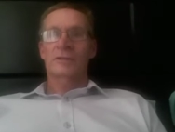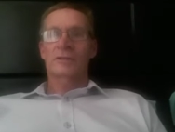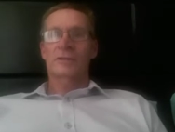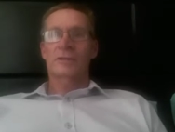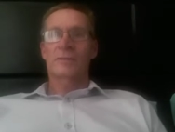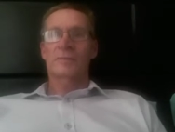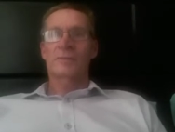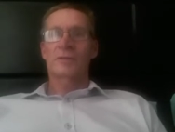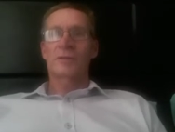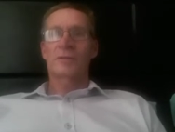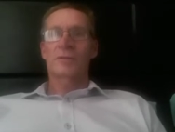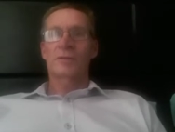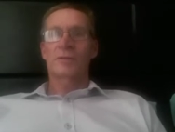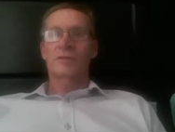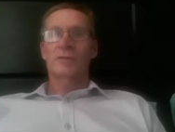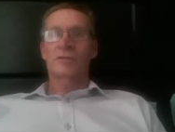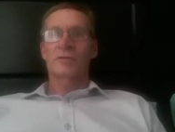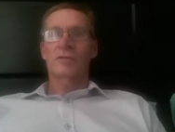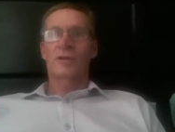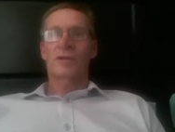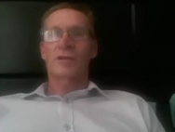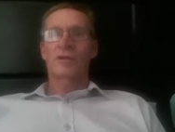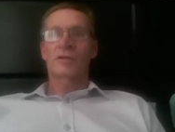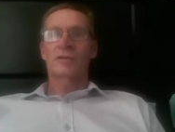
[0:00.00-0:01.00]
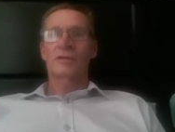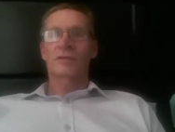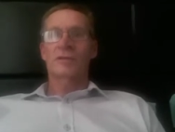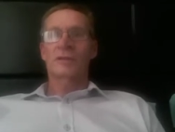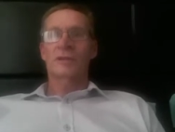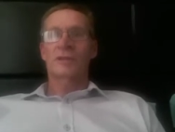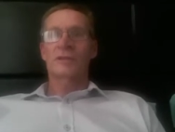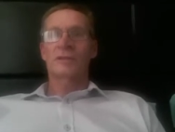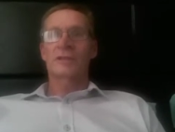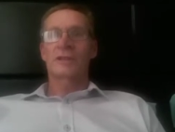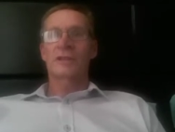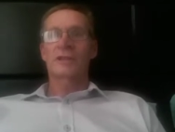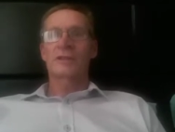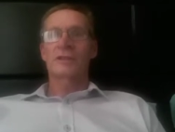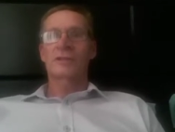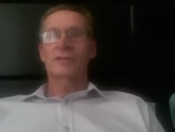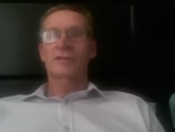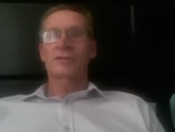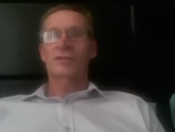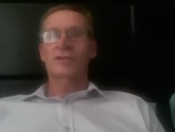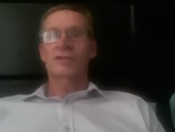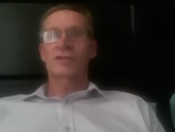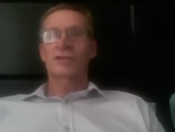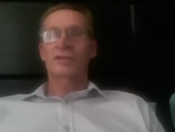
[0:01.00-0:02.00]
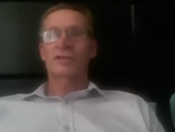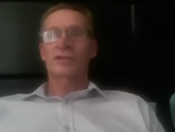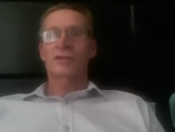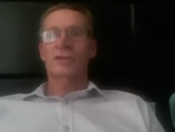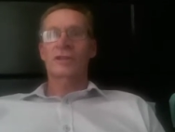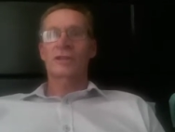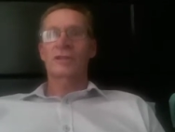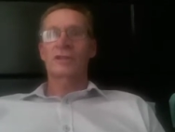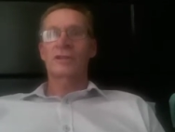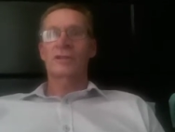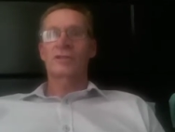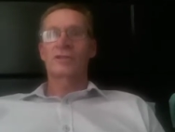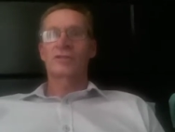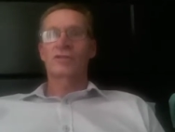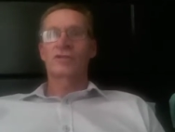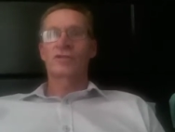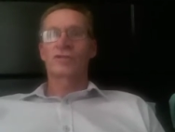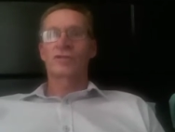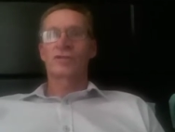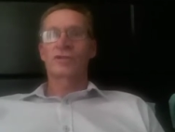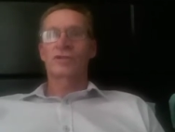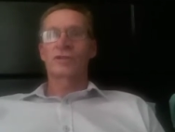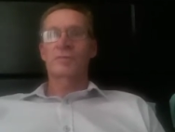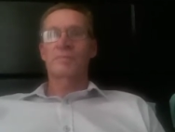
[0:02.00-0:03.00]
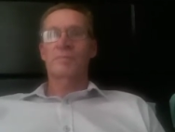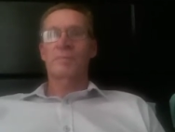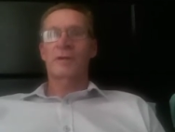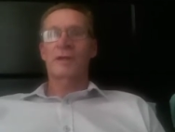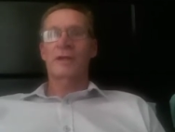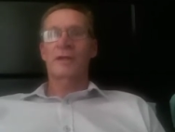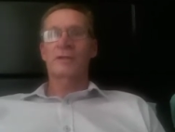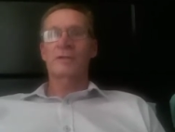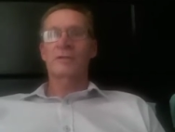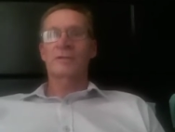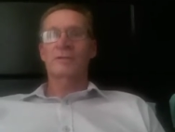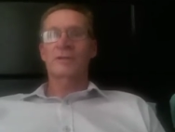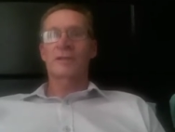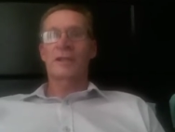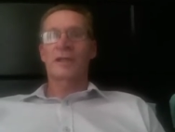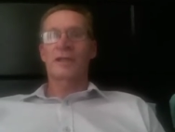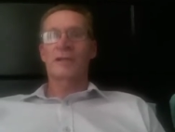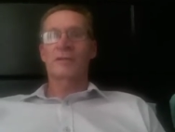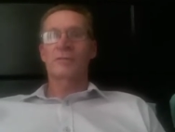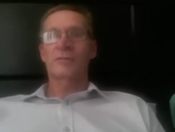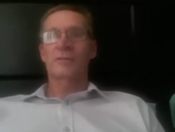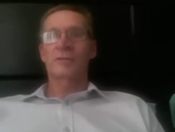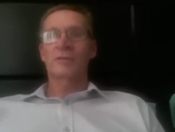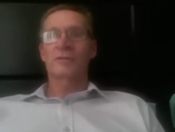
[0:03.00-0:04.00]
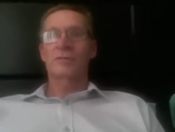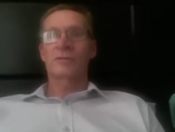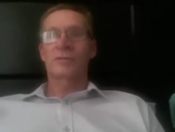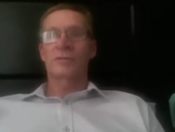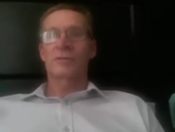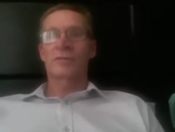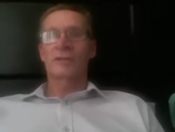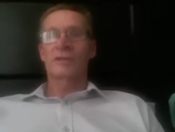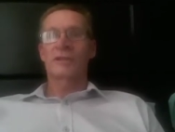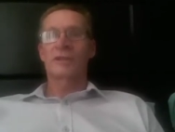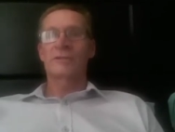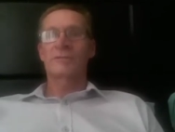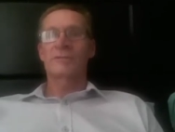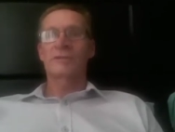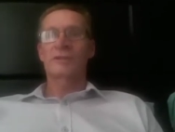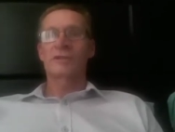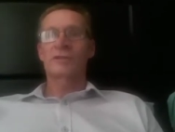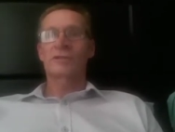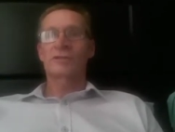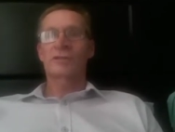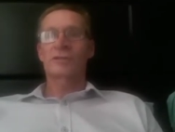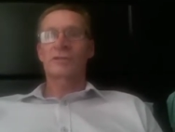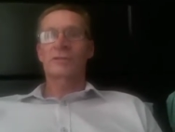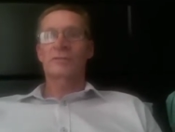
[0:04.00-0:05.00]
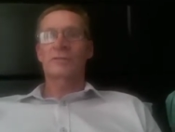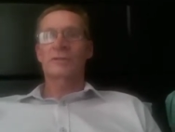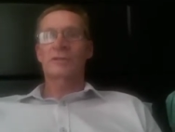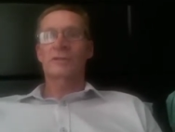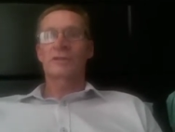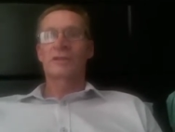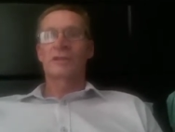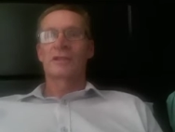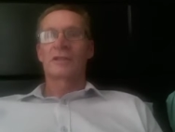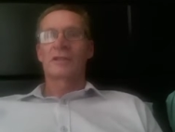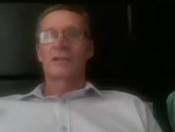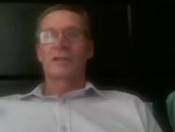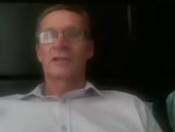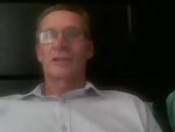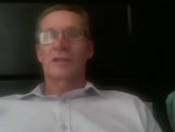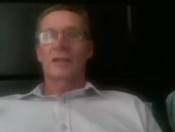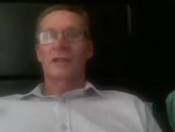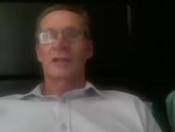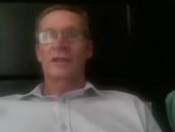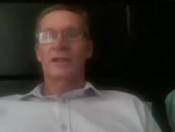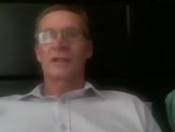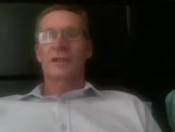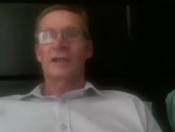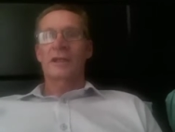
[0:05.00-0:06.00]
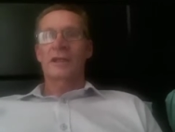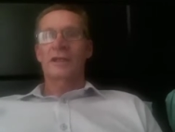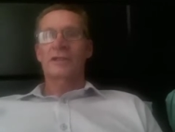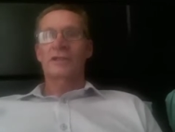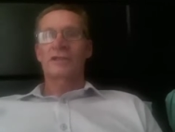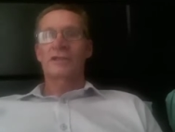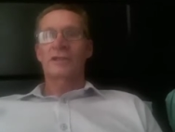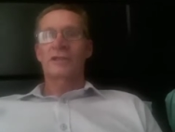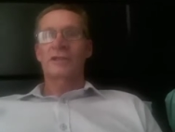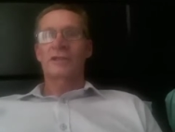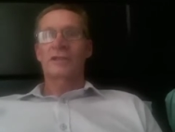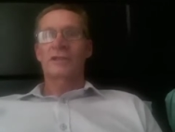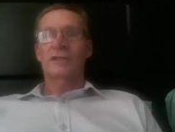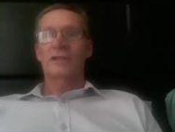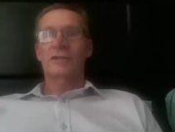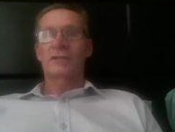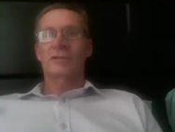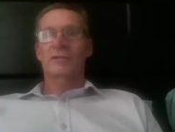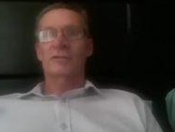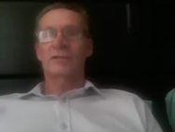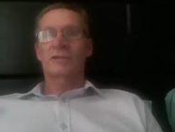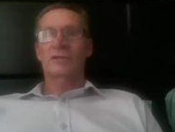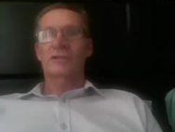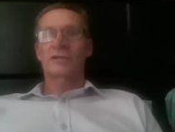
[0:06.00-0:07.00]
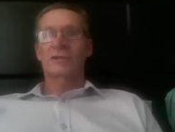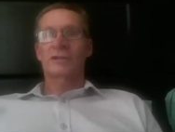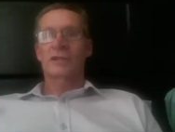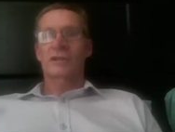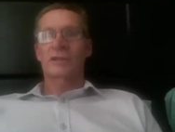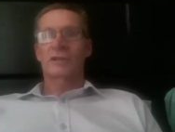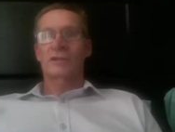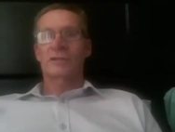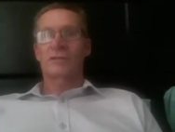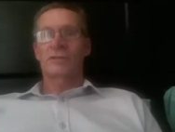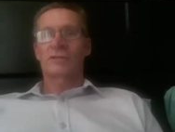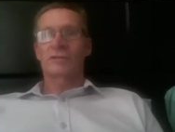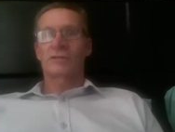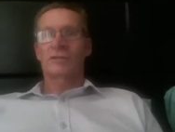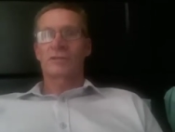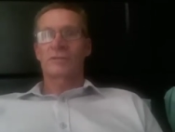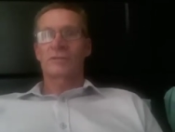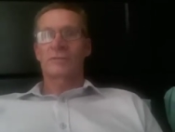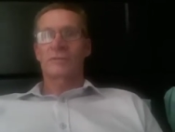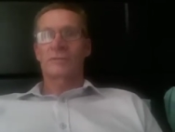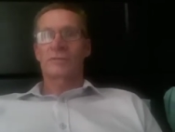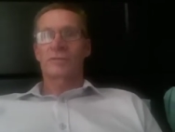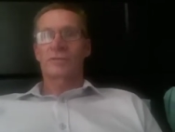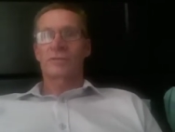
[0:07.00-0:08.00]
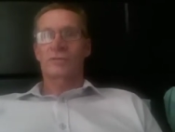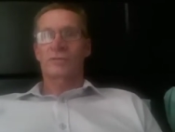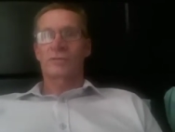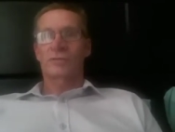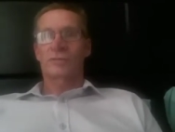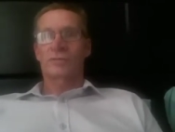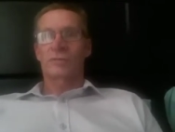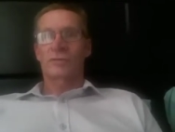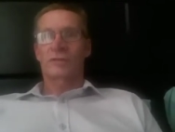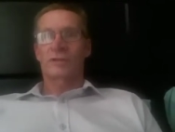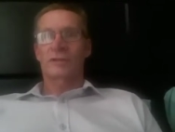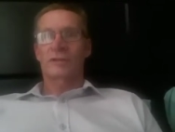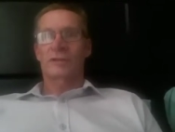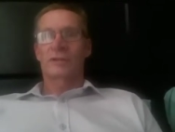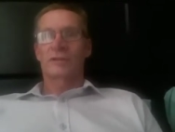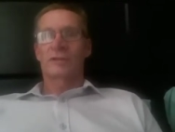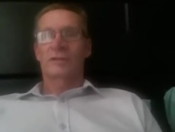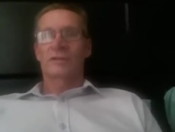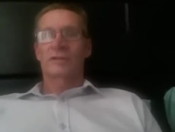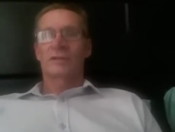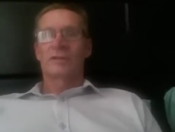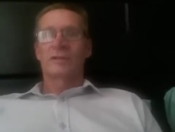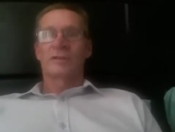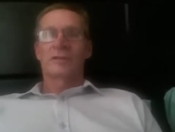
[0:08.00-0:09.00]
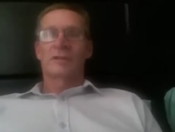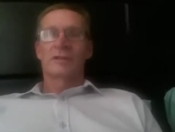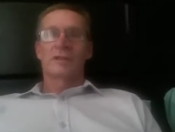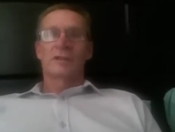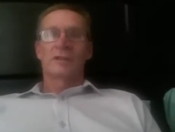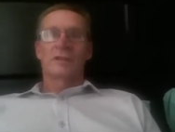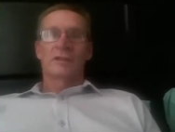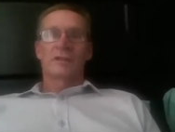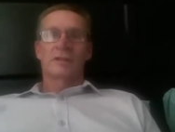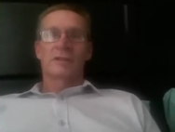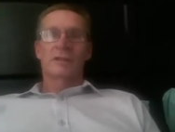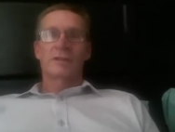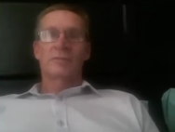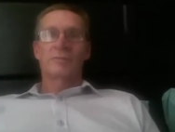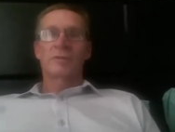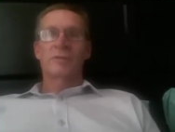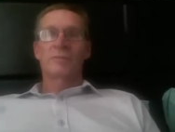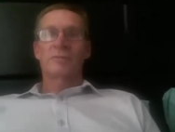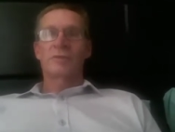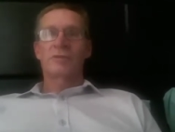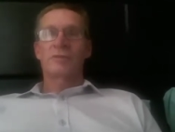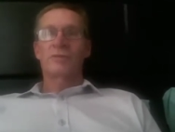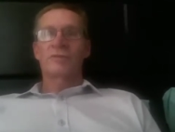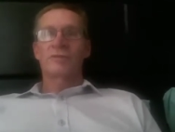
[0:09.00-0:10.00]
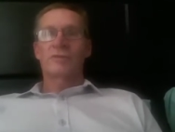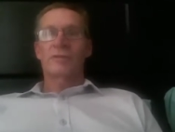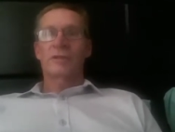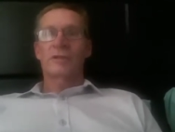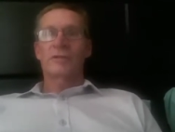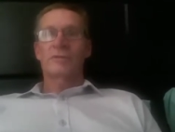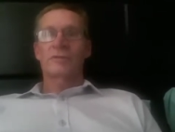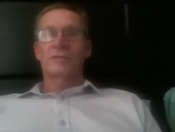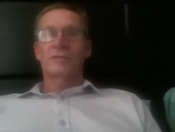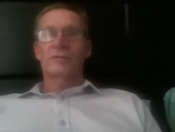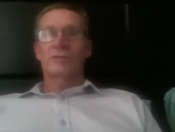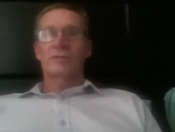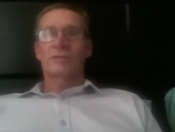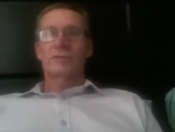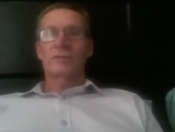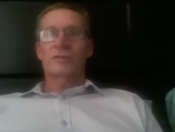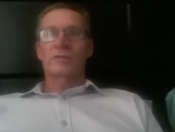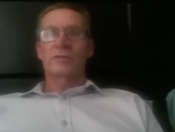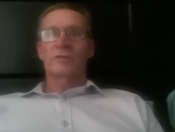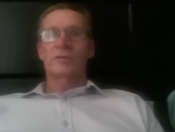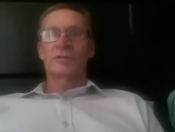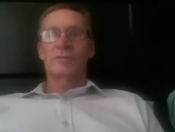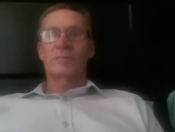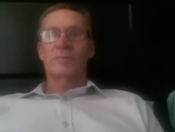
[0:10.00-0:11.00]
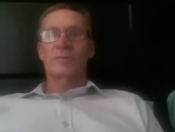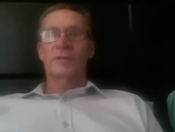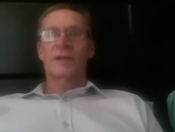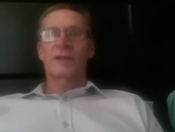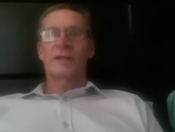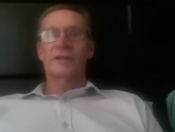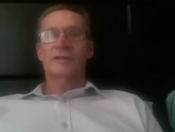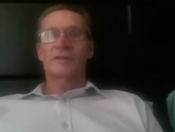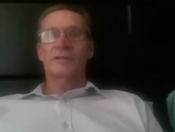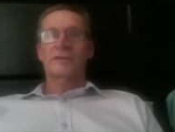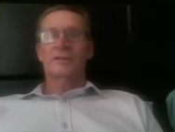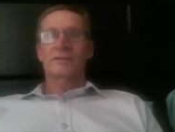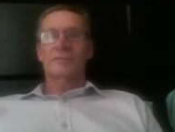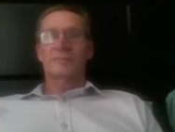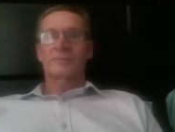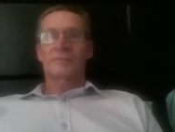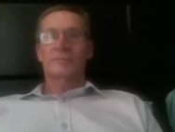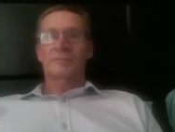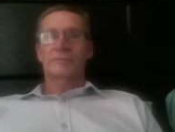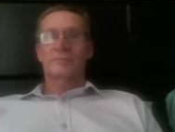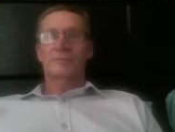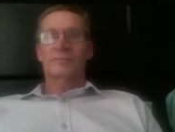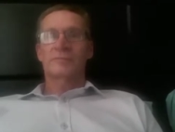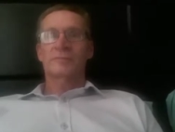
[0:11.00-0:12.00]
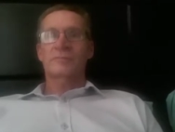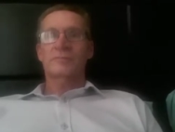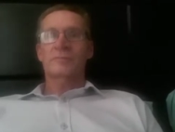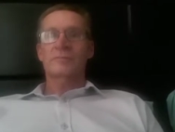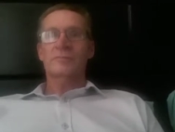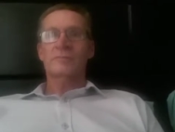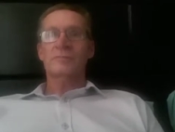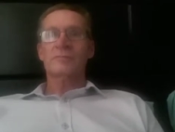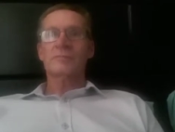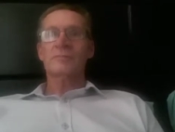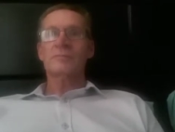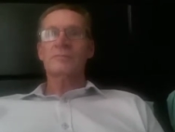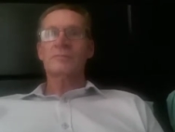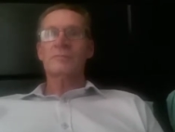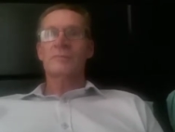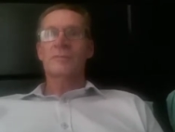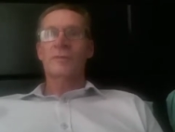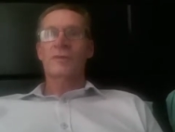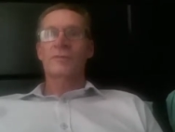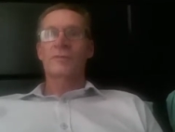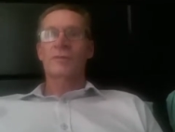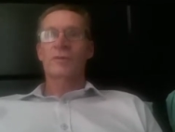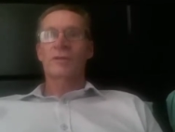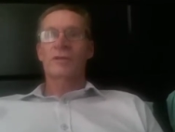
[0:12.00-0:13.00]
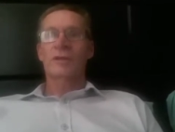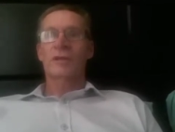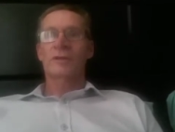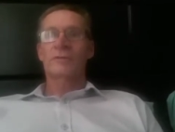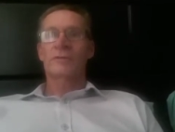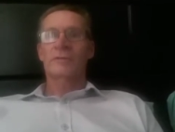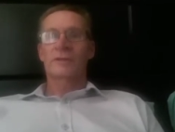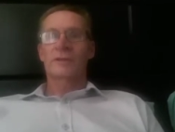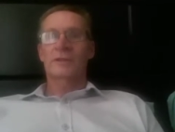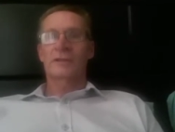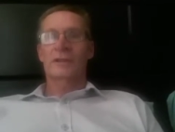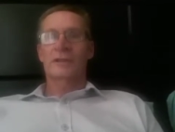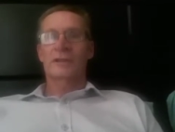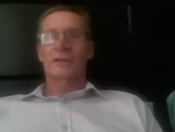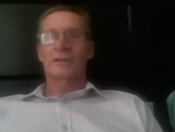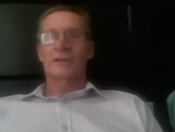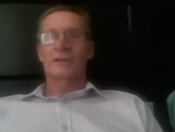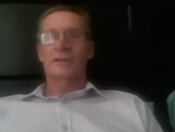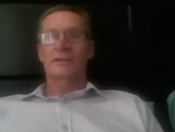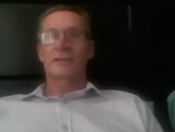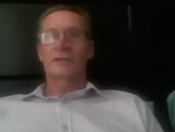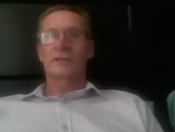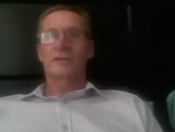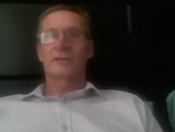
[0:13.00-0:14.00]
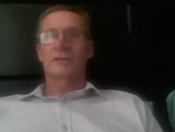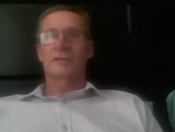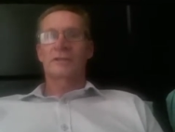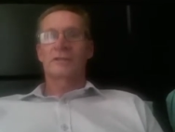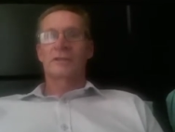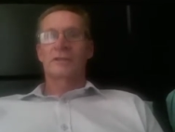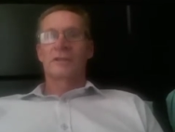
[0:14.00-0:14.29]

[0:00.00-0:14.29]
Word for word: something went wrong, the attendance just suddenly spiraled downward on the evening service and gradually on the second service story. Then we moved over to a new place before COVID 19.